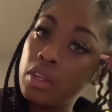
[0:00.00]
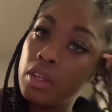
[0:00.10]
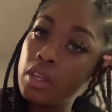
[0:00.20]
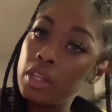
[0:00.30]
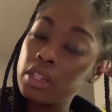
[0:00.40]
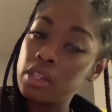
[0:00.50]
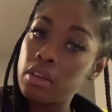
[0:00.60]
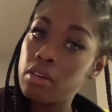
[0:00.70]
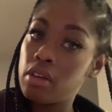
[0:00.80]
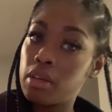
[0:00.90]
yeah,
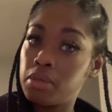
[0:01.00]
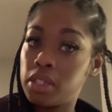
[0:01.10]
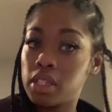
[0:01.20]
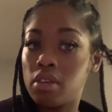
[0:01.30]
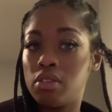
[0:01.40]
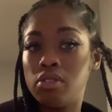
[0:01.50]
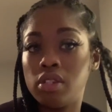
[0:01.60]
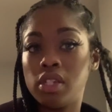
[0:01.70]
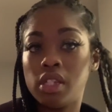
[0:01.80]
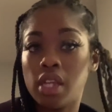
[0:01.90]
so I'm just gonna use
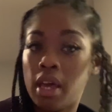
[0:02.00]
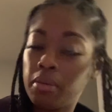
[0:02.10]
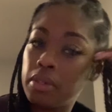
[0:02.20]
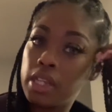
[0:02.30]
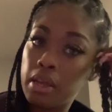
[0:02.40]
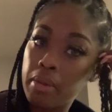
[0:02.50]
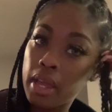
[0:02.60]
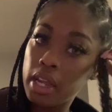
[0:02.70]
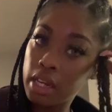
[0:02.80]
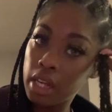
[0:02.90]
this time to take my
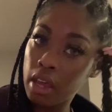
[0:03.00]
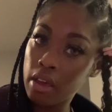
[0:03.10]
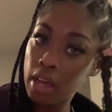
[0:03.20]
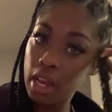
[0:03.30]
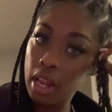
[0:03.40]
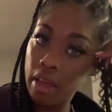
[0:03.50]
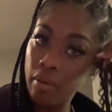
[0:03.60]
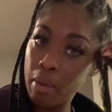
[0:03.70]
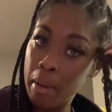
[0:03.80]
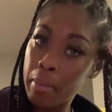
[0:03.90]
hair down, kind of like
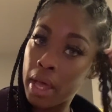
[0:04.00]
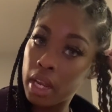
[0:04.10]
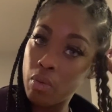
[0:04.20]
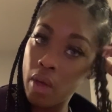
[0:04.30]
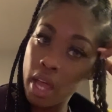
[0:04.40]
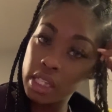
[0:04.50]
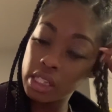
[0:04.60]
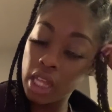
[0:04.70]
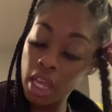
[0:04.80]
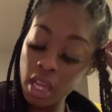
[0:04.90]
while my body winds
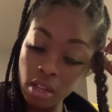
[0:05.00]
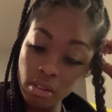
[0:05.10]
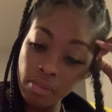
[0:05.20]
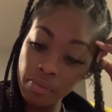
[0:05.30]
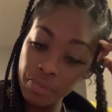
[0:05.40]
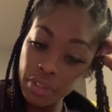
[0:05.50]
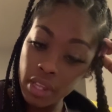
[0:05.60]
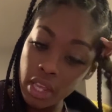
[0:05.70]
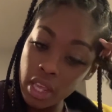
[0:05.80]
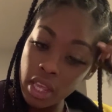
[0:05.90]
down.
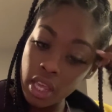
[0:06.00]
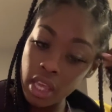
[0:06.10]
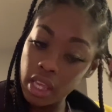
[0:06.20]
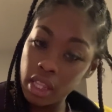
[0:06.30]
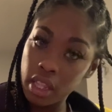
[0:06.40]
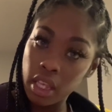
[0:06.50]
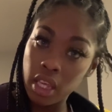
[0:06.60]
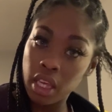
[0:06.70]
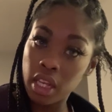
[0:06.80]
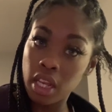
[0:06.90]
And
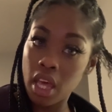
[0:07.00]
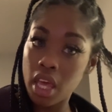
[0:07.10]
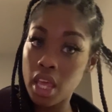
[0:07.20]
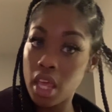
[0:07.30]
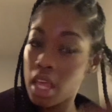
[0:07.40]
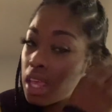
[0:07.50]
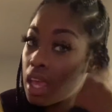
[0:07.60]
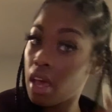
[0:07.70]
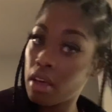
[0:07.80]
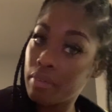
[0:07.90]
then
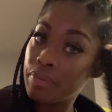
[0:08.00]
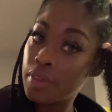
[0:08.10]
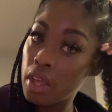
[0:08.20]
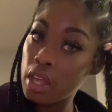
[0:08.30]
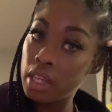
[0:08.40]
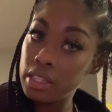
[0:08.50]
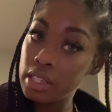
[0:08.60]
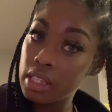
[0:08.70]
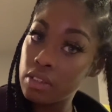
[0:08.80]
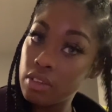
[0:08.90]
yeah. So
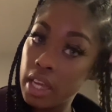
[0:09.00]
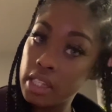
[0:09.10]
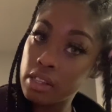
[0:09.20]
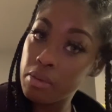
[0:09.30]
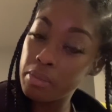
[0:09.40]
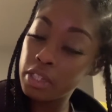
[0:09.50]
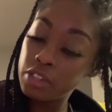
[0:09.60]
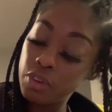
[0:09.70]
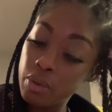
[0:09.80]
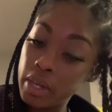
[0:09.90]
thank you guys so much
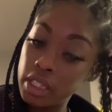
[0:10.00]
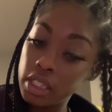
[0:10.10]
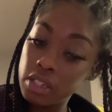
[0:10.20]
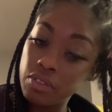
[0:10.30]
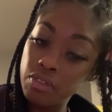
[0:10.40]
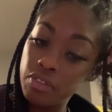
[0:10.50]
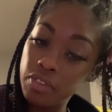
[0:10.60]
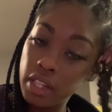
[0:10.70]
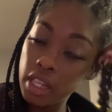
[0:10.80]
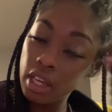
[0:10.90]
for watching this
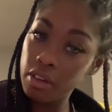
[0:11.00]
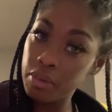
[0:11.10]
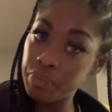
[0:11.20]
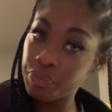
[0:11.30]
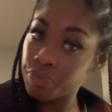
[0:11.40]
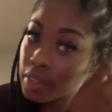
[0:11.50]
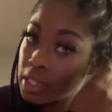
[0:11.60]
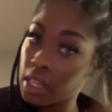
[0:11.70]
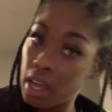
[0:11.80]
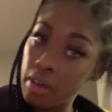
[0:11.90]
video.
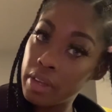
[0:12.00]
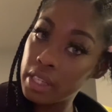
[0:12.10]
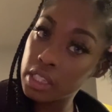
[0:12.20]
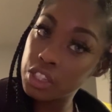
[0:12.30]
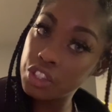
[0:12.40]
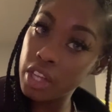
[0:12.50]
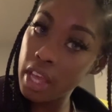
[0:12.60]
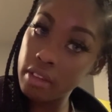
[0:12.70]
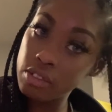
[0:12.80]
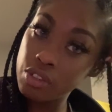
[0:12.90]
As always, because you didn't
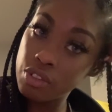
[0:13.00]
have to,